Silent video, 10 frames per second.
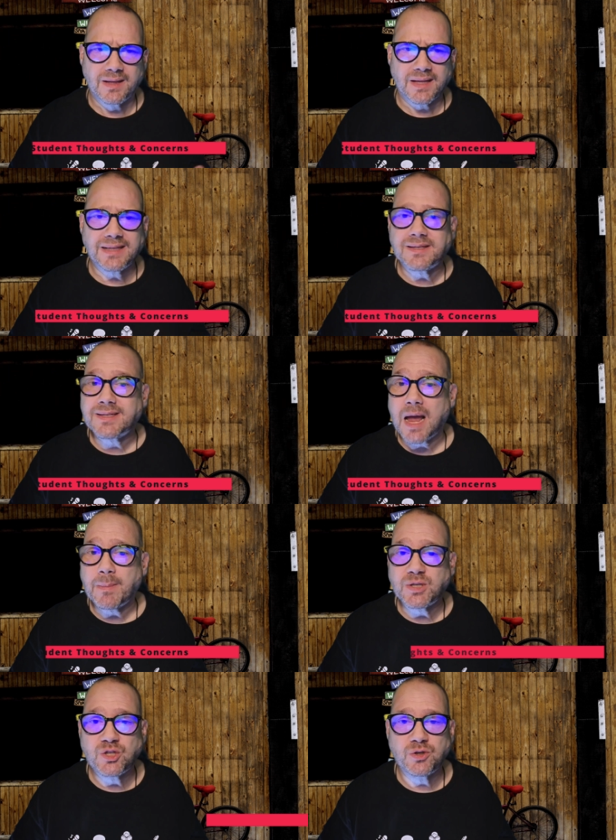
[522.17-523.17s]
Like this
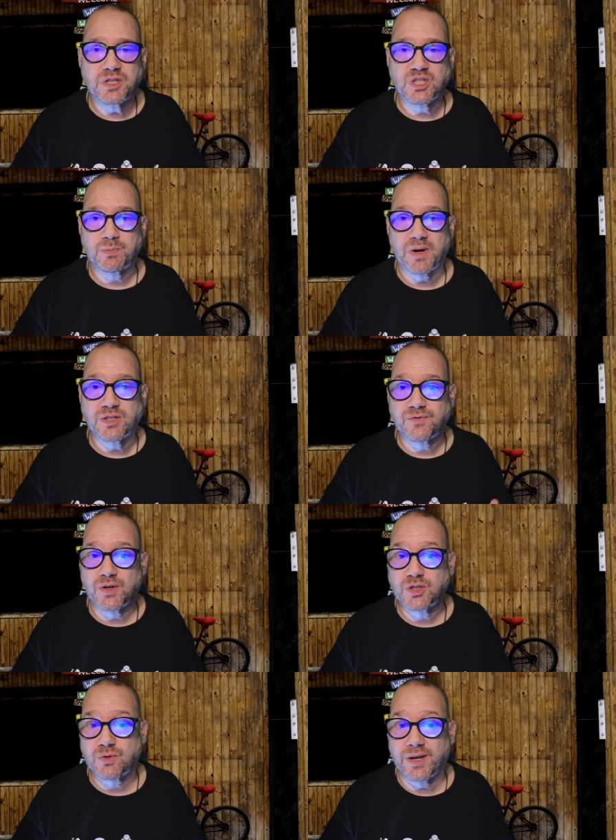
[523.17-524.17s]
time a student expressed
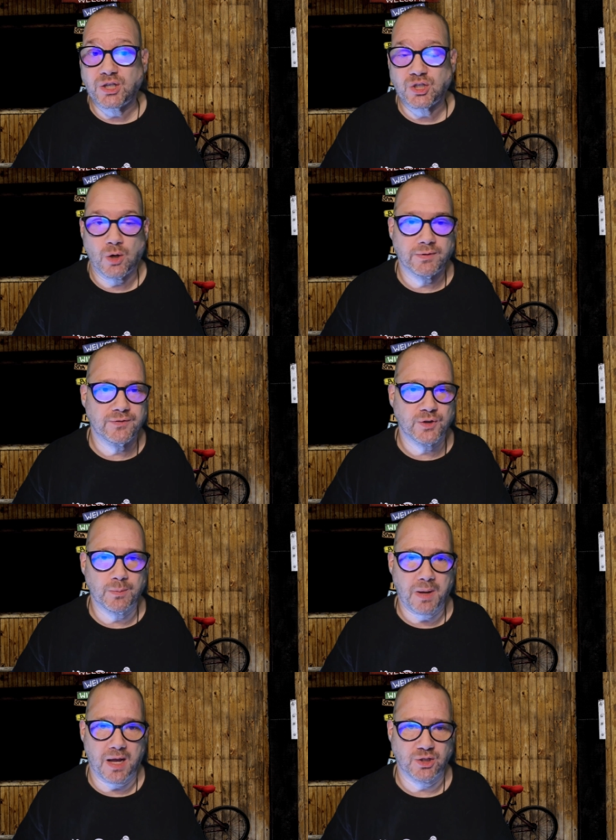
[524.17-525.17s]
frustration over
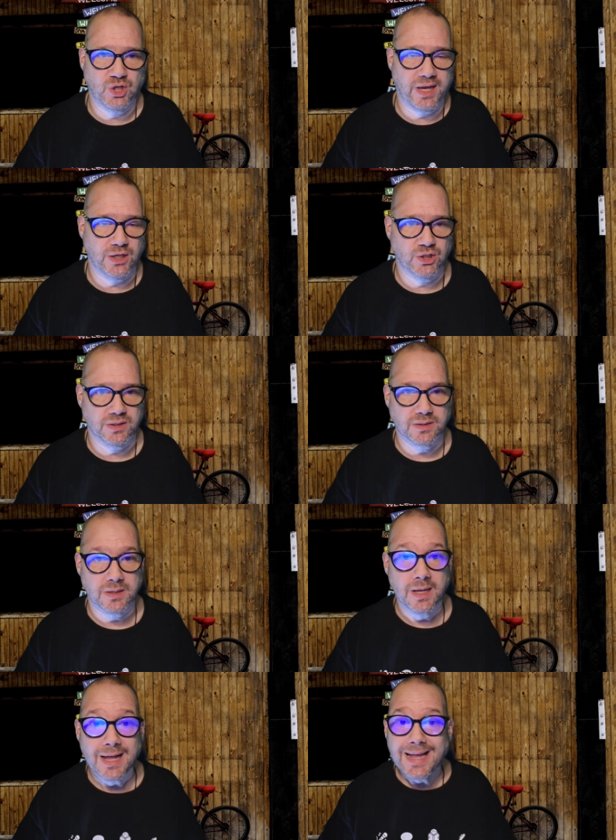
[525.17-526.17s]
verb conjugations.
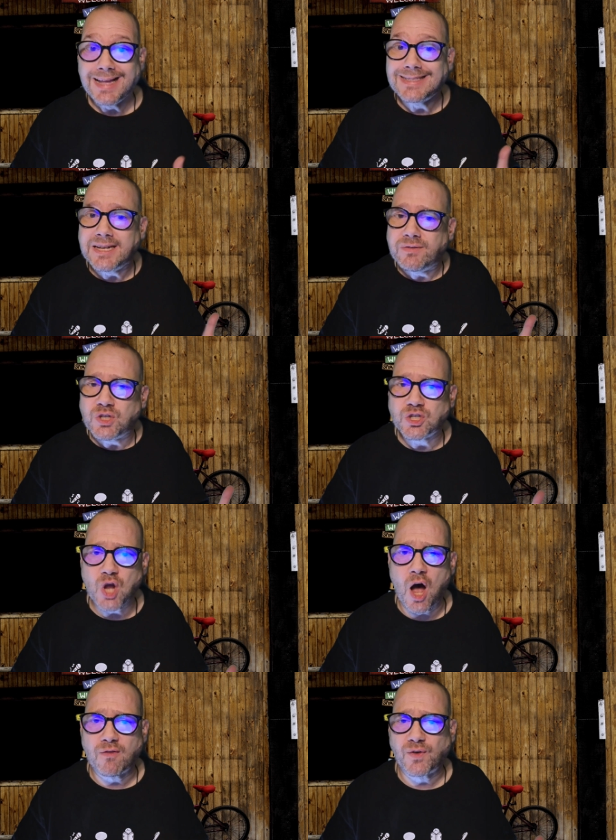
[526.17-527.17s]
Instead of just
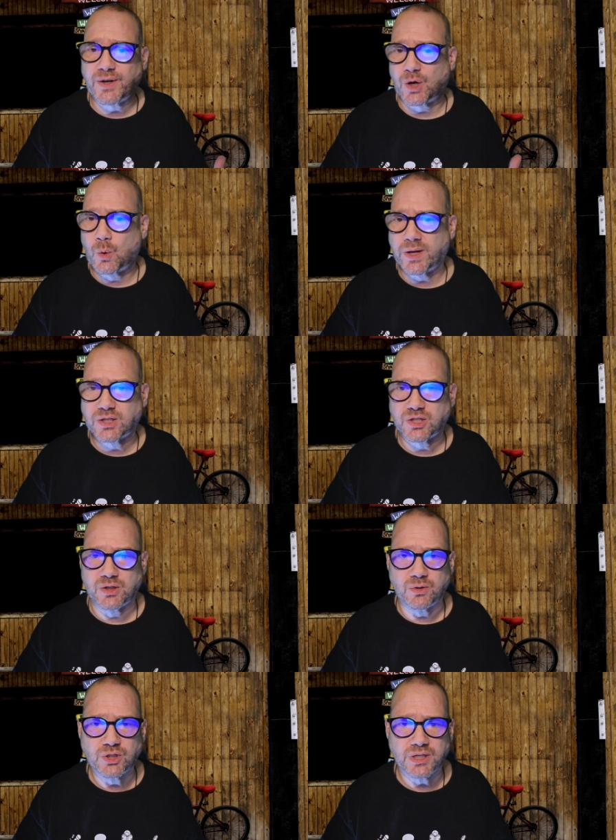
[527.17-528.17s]
offering a quick
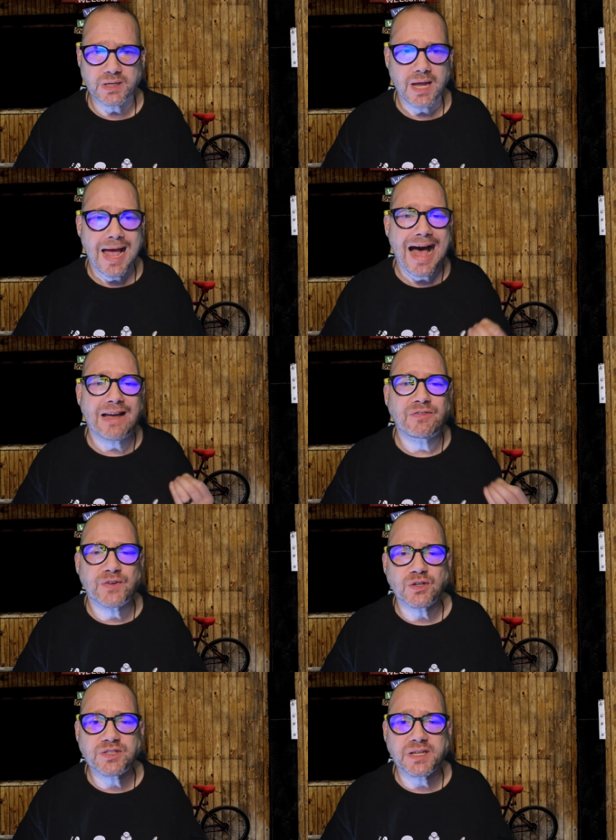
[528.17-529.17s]
solution, I
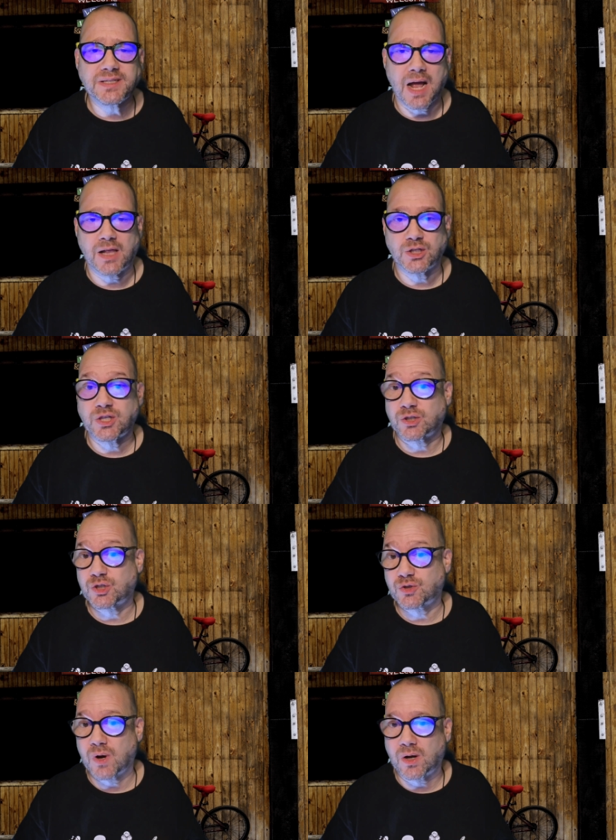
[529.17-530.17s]
first acknowledged their
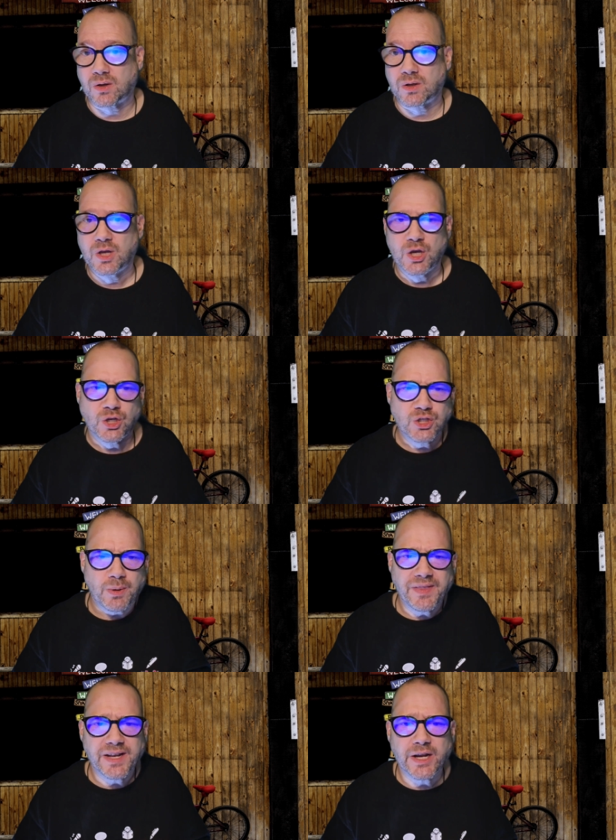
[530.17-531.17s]
struggle,
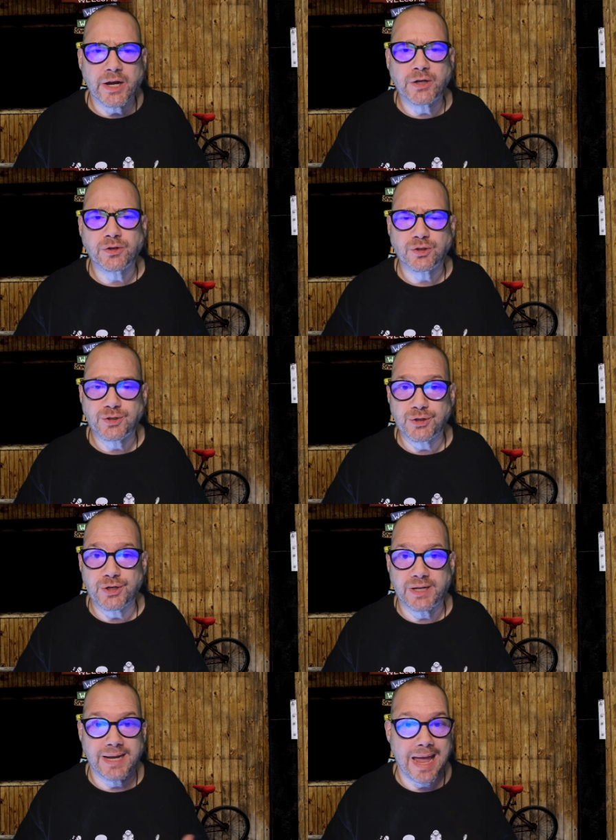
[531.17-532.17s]
showing that I
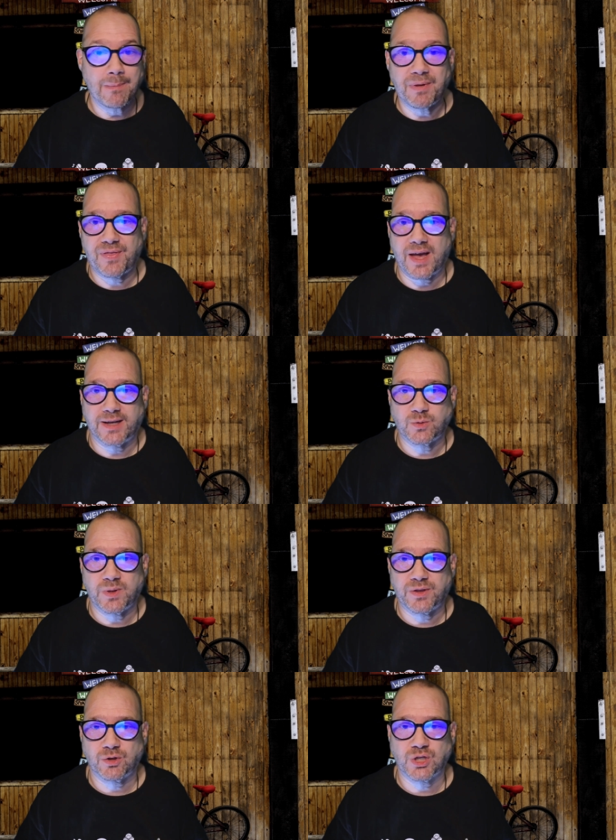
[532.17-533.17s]
understood and empathized
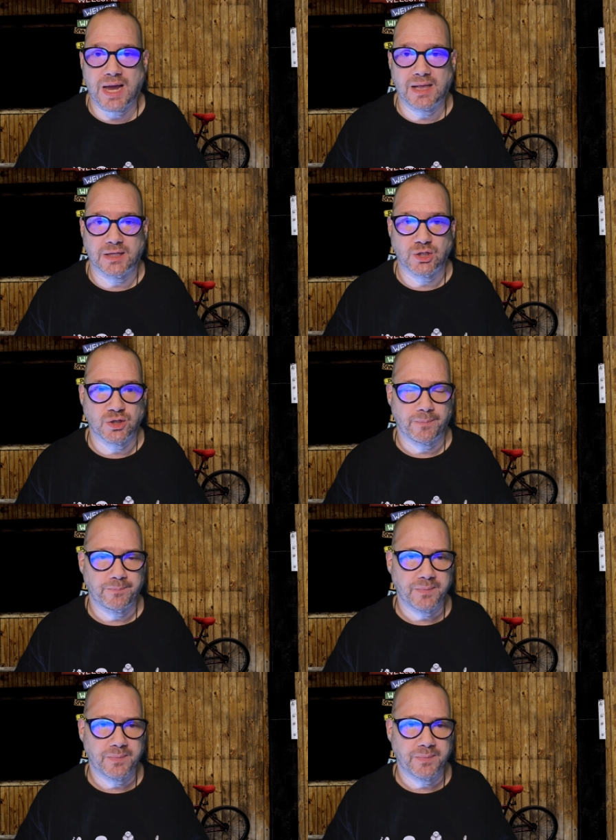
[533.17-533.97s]
with their challenge.